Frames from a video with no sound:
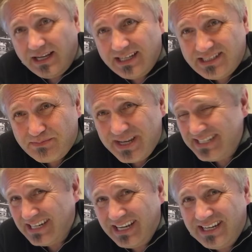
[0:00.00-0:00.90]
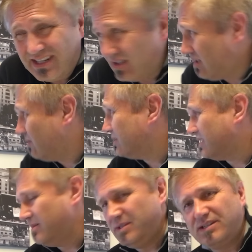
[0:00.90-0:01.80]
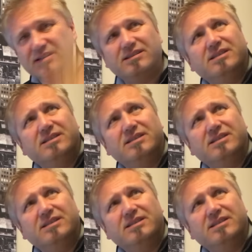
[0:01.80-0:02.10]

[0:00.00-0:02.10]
It's midday here. What time is it?